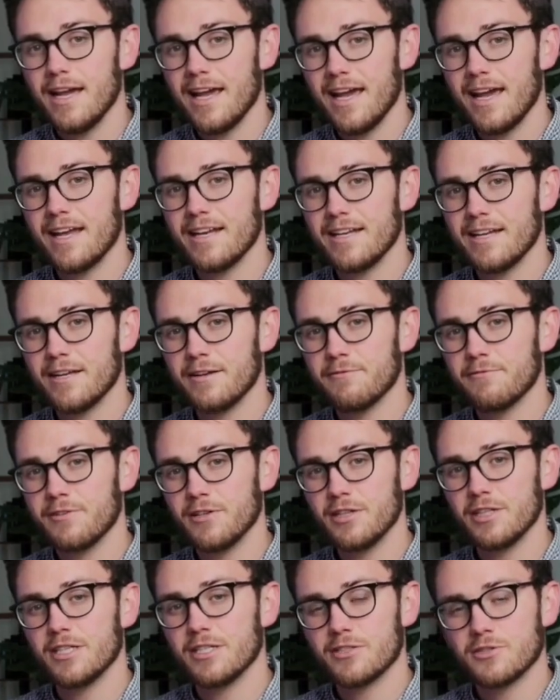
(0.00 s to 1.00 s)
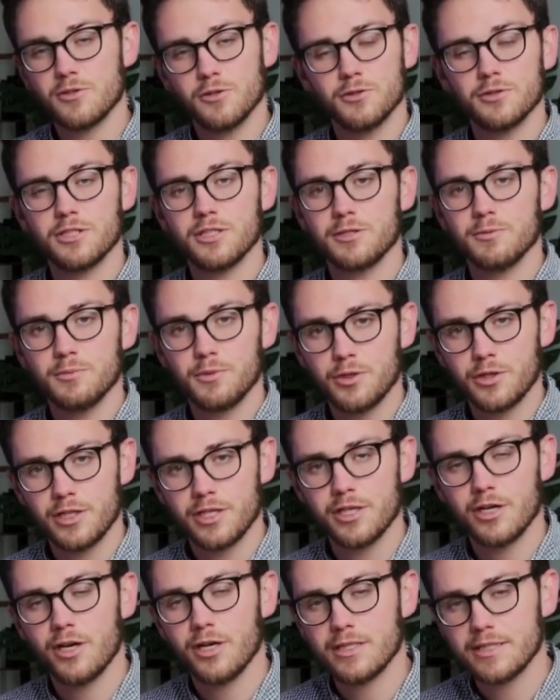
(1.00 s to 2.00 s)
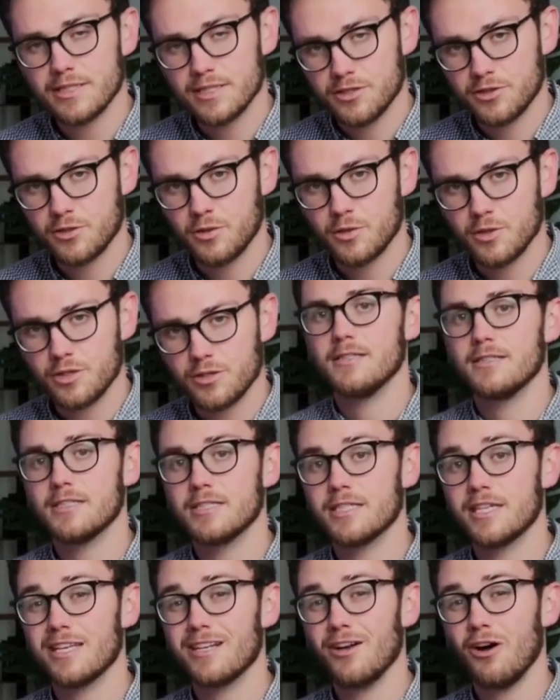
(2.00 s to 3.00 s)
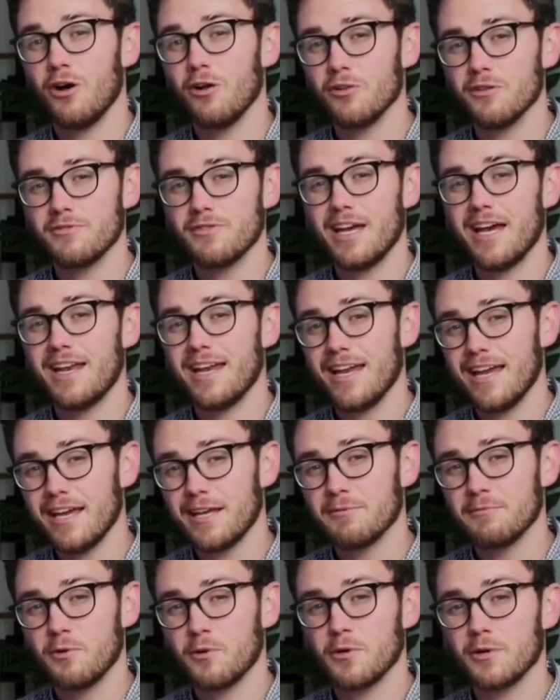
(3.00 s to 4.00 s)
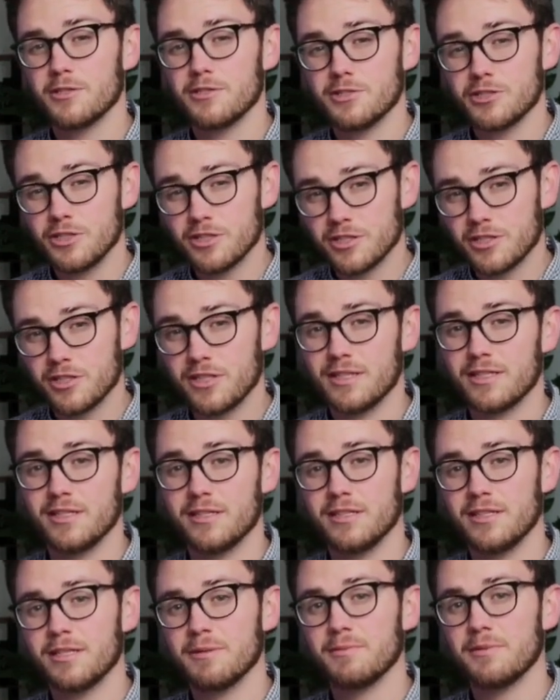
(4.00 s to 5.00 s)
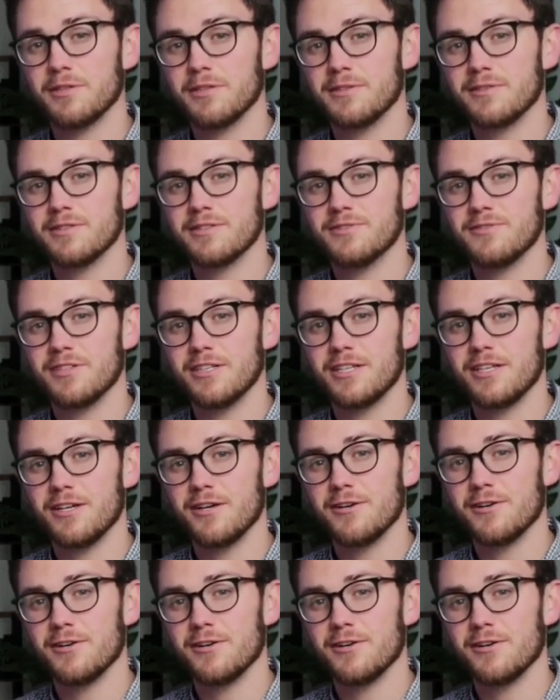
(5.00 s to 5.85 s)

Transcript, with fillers: and an affiliates only community on Discord. To get all of that and more, just click the link below this video.